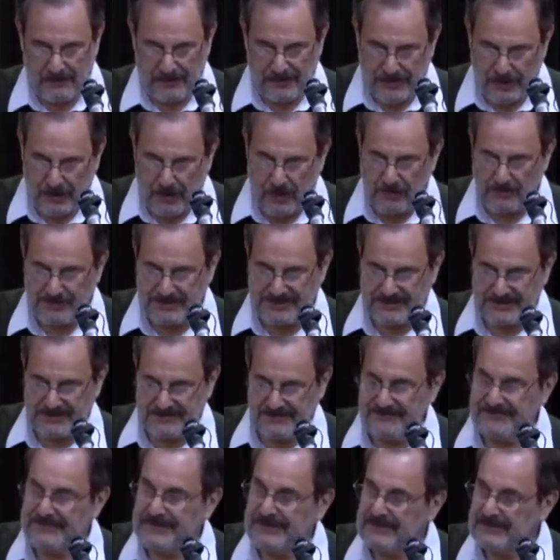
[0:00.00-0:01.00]
with hopes
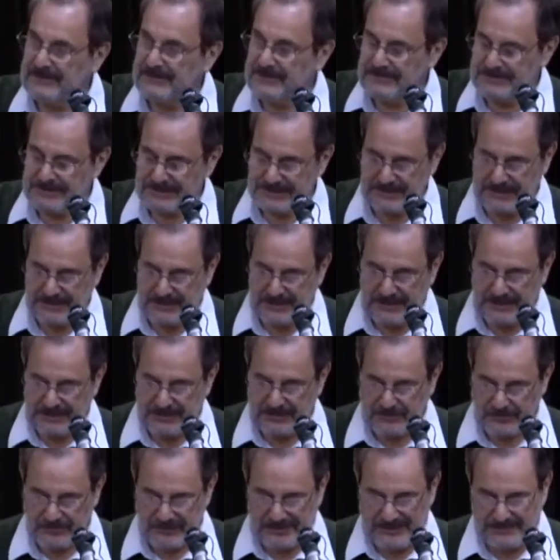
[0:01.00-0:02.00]
and fears,
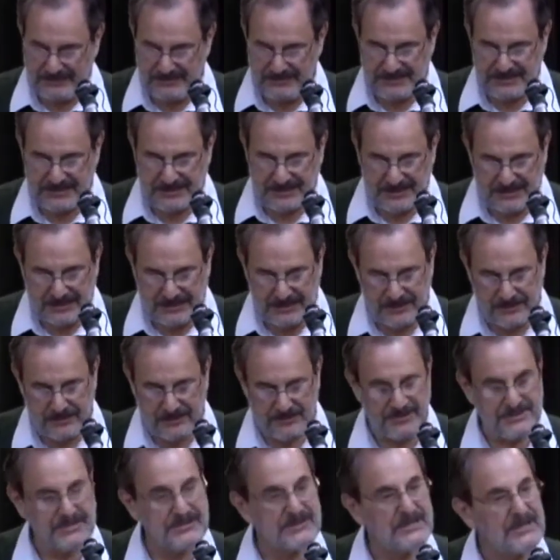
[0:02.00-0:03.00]
dreams and
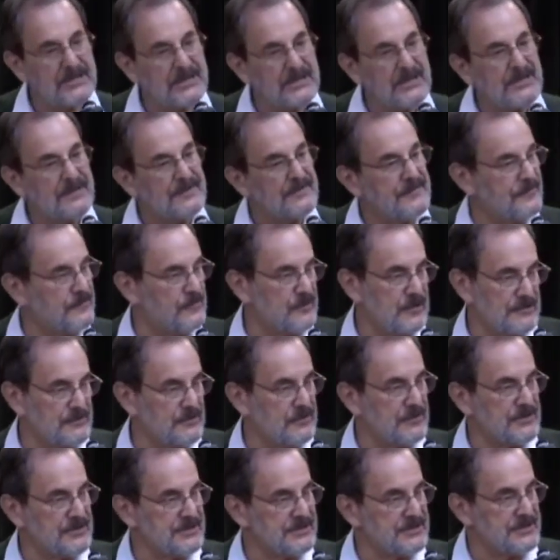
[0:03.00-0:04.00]
hungers,
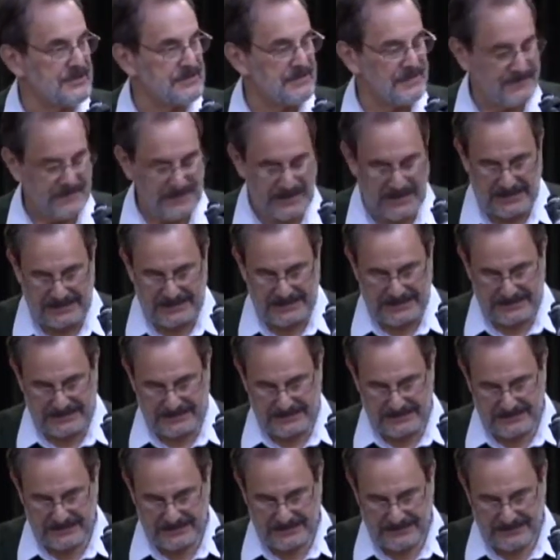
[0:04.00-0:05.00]
foibles and
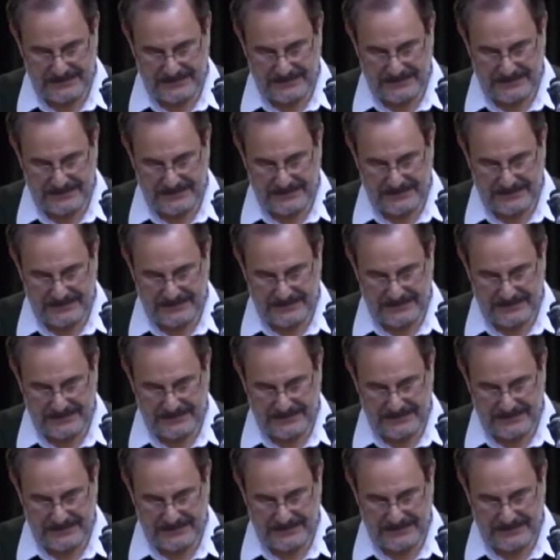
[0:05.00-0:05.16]
follies.